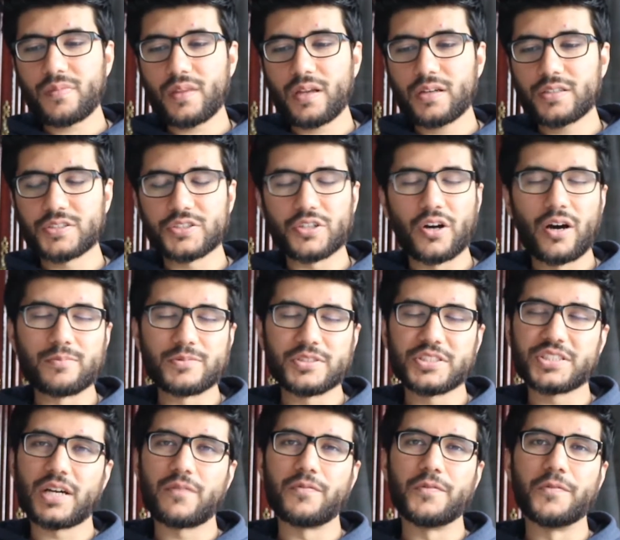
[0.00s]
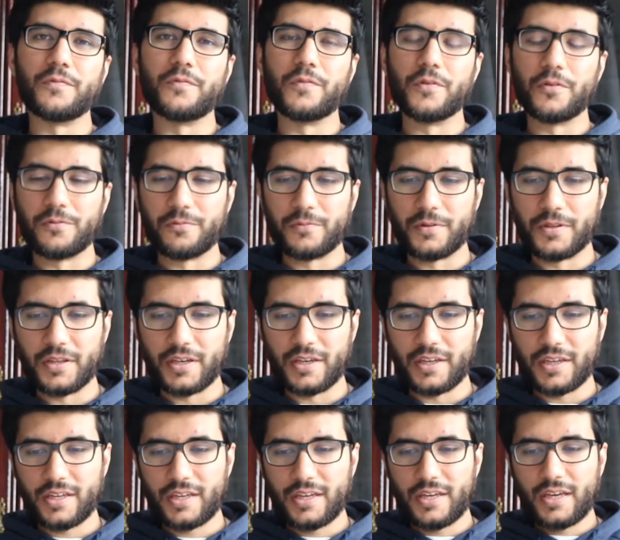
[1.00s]
So I'm just having fun with it.
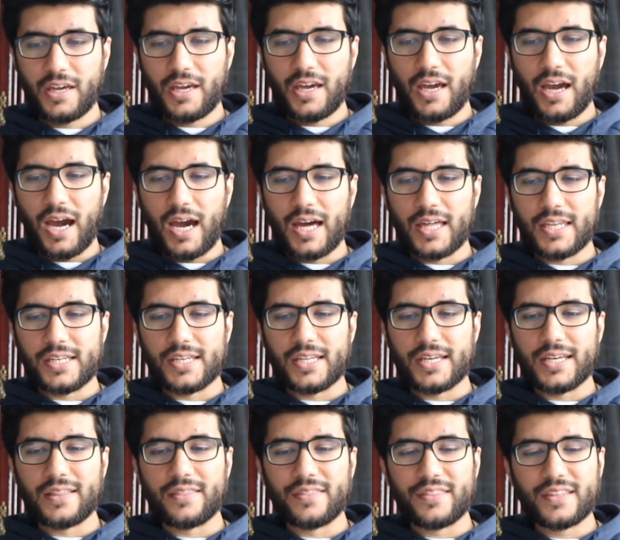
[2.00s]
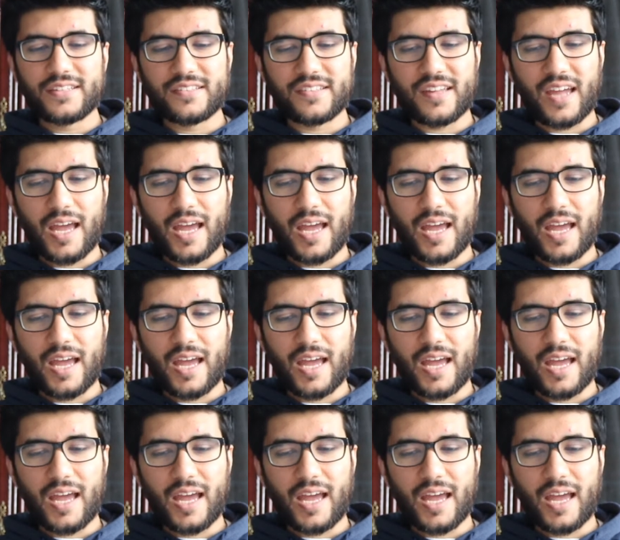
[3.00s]
And in this